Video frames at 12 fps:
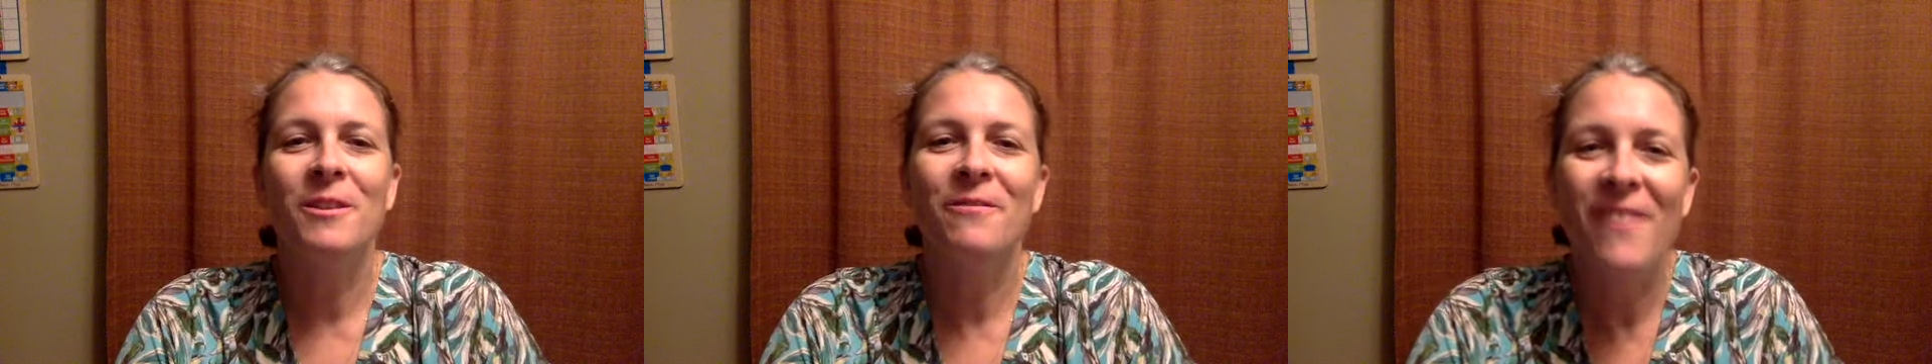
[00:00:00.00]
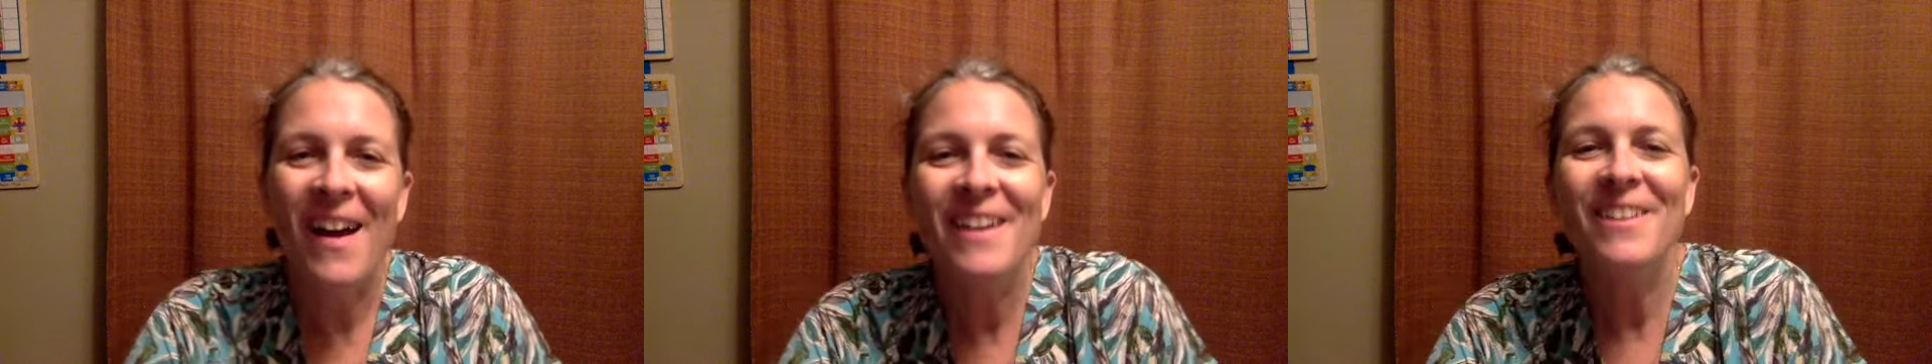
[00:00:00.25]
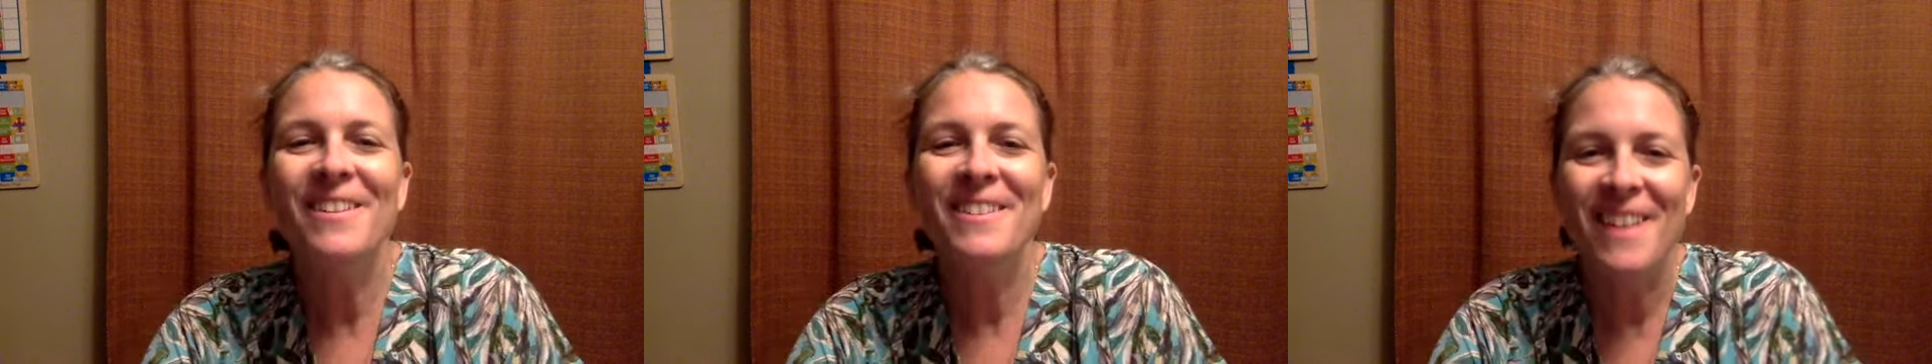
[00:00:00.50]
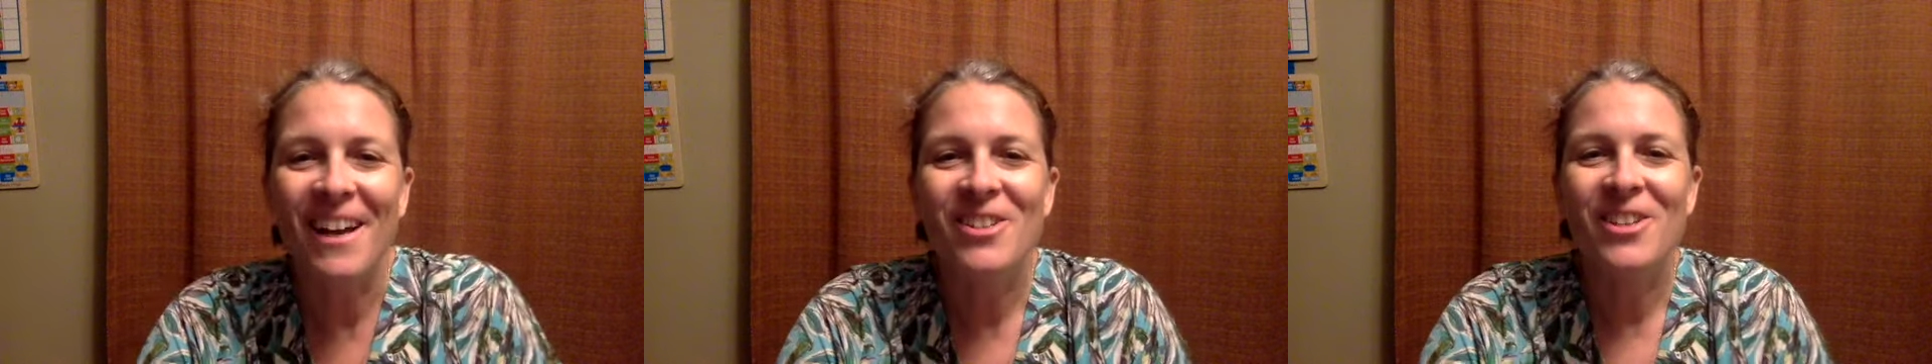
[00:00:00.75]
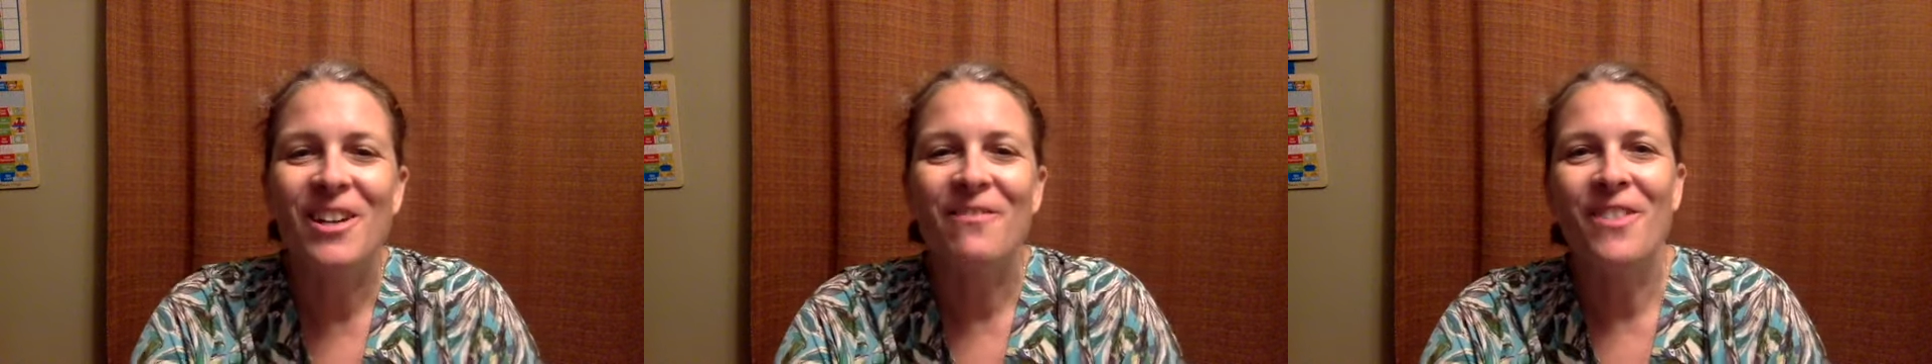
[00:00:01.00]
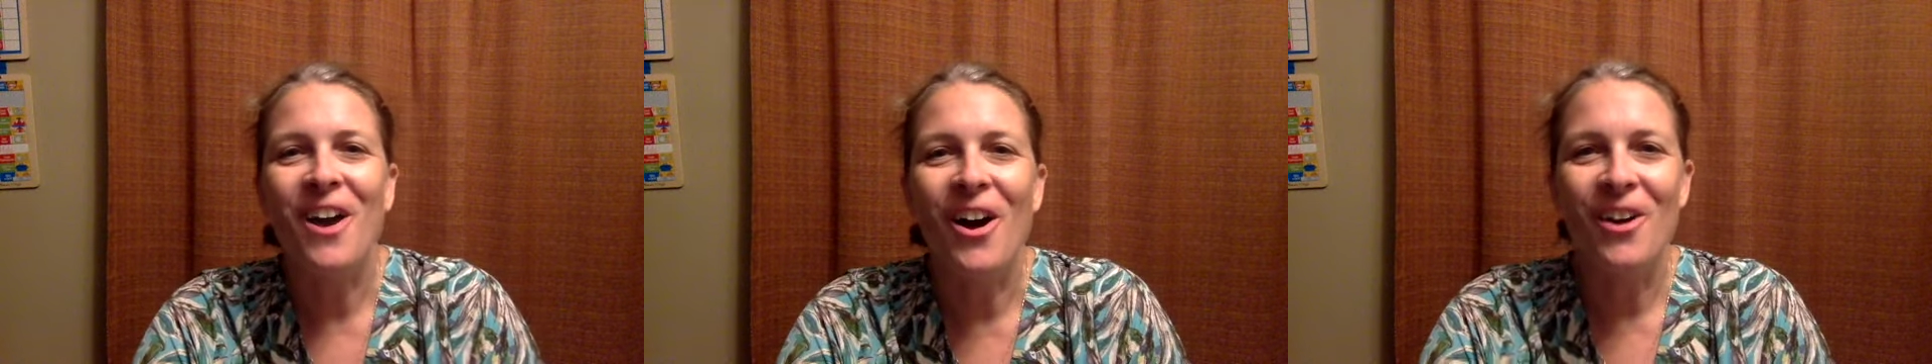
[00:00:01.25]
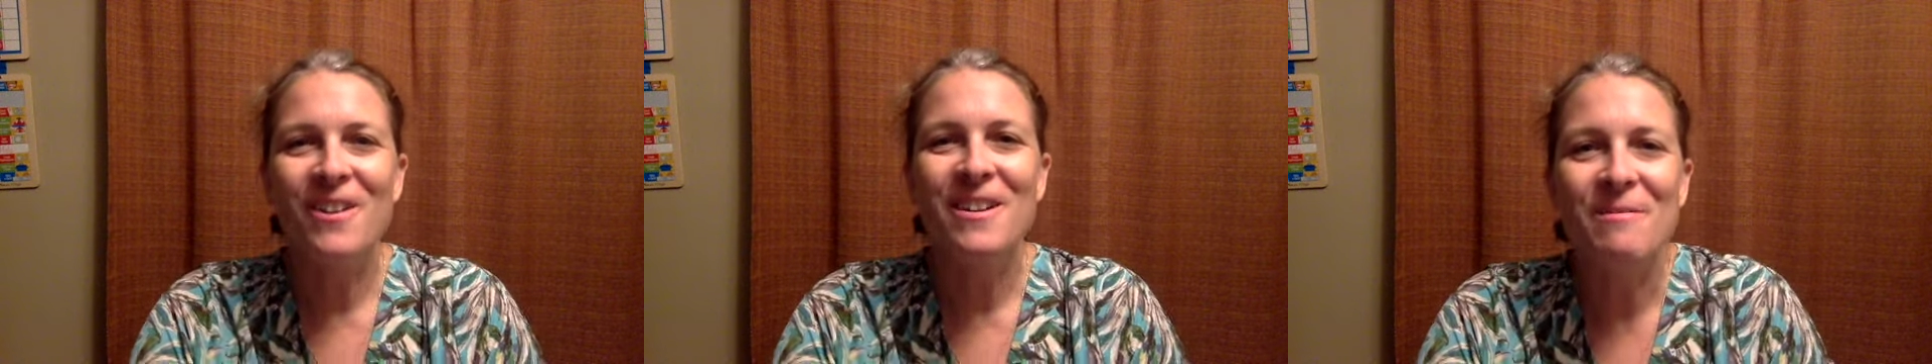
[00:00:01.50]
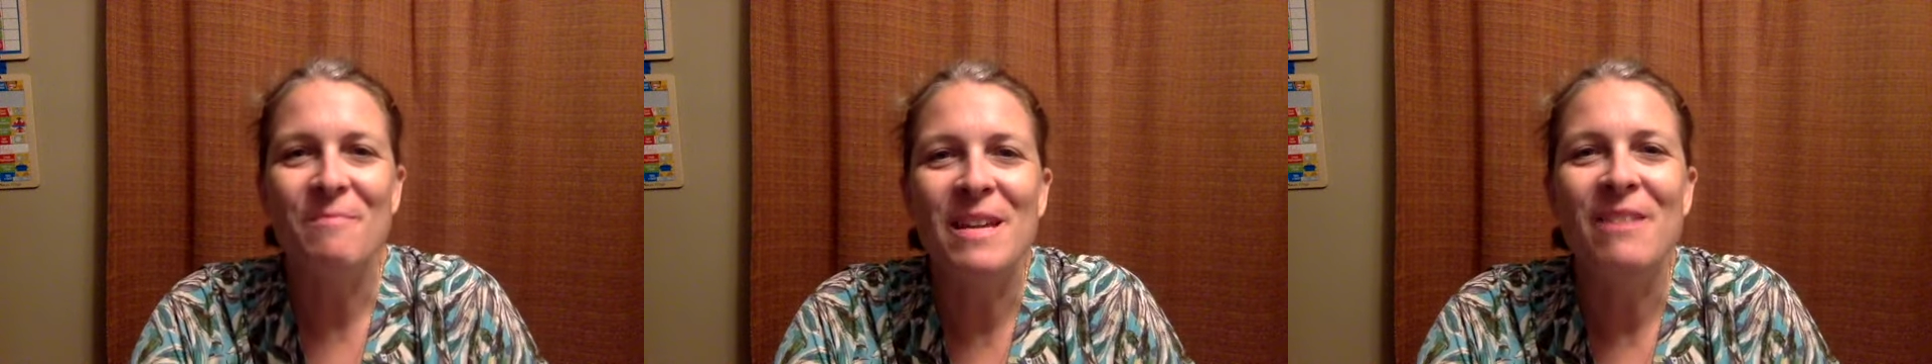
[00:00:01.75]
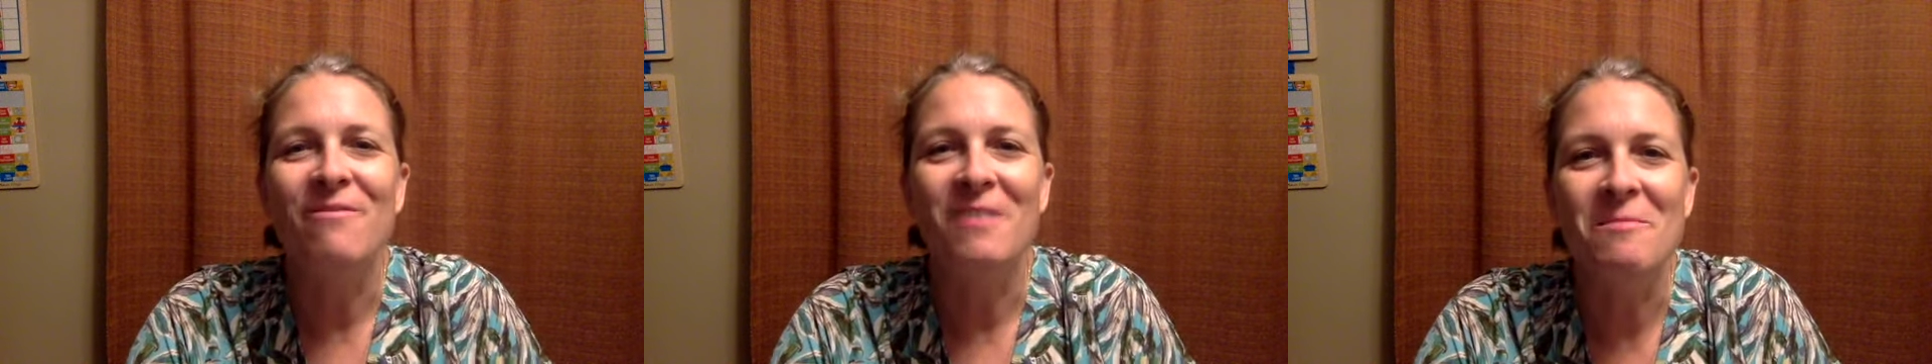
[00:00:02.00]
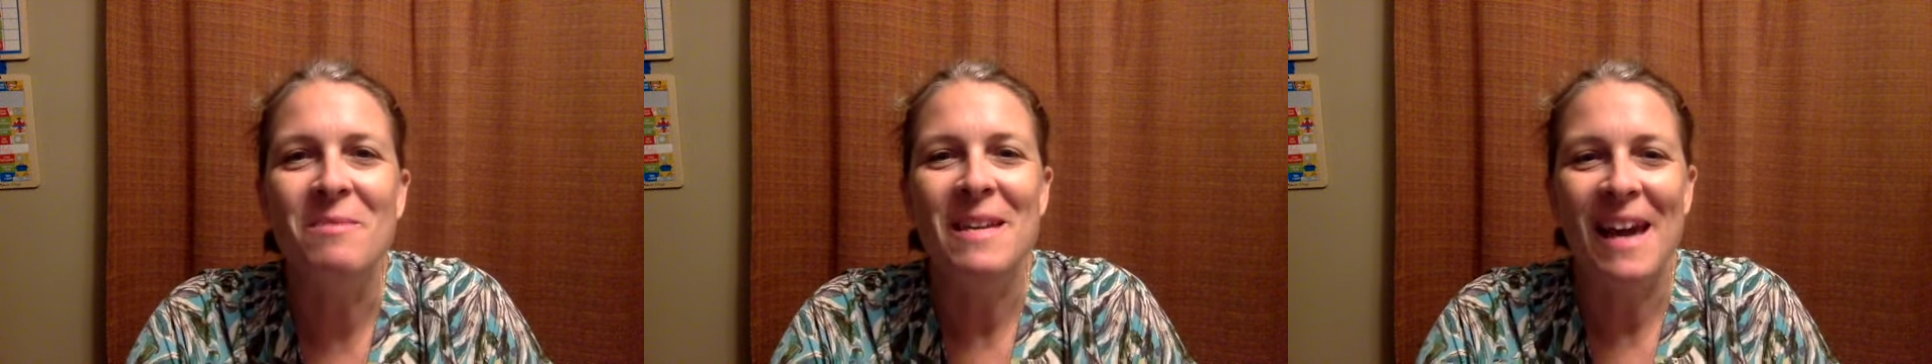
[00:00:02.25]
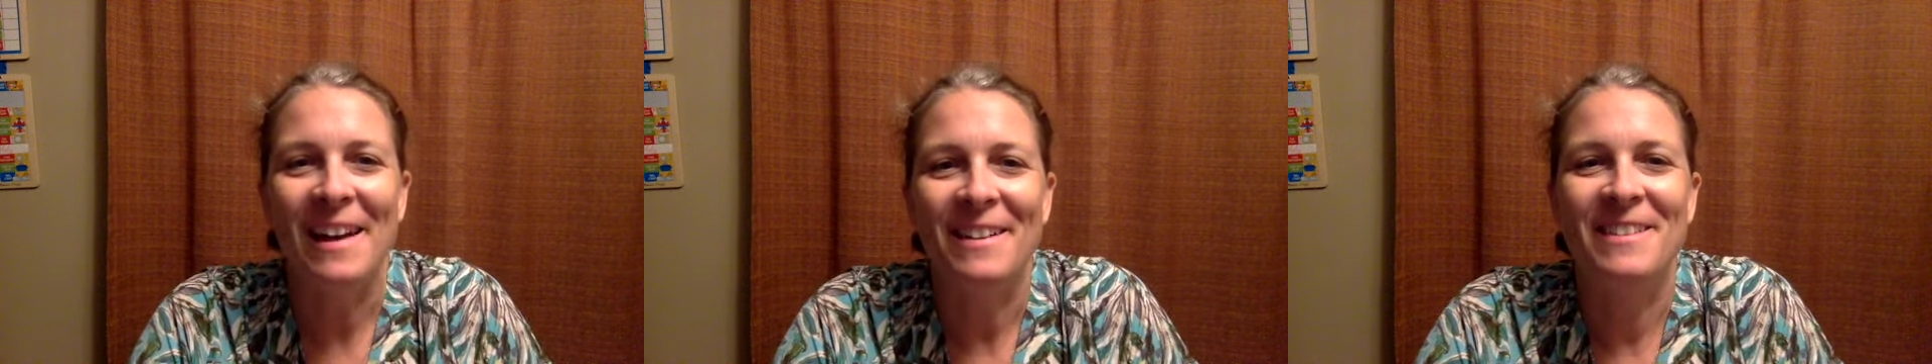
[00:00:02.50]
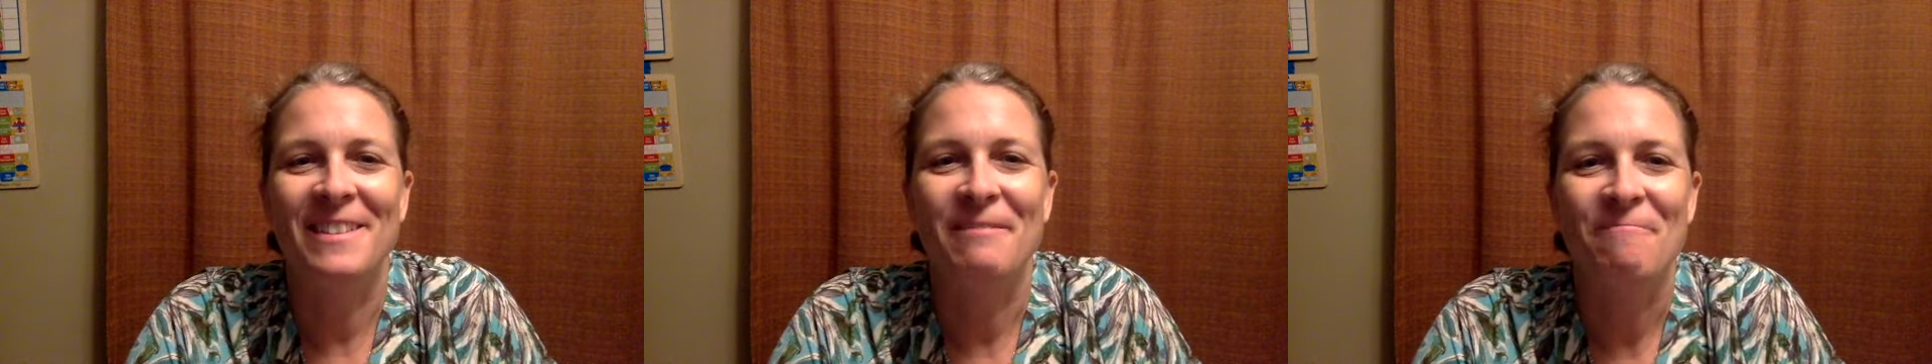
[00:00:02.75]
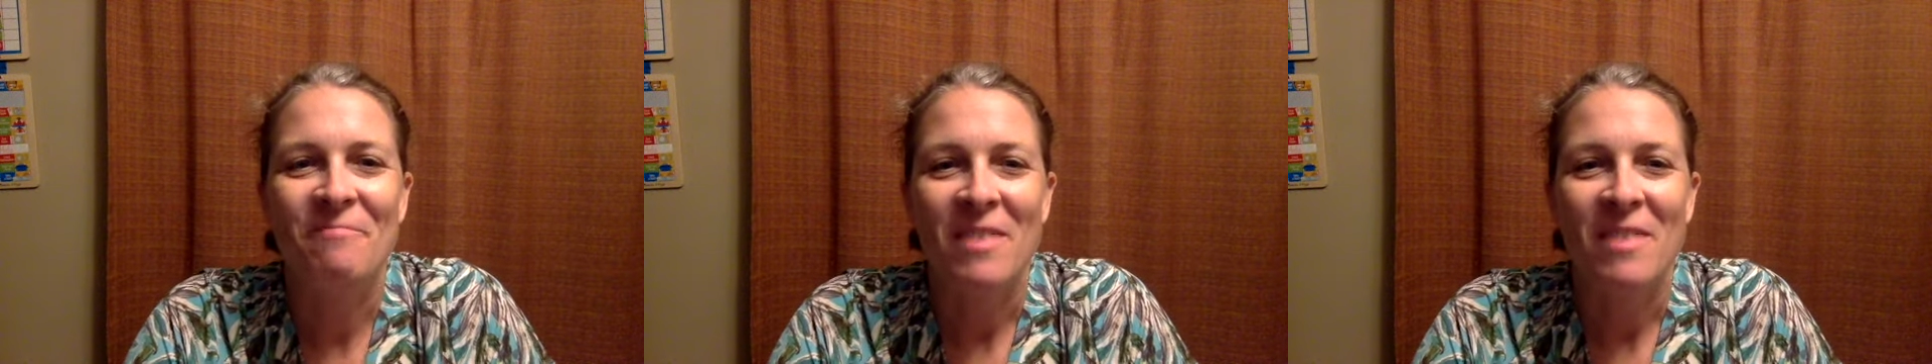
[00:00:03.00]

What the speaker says: the final session of the Art in Me VBS.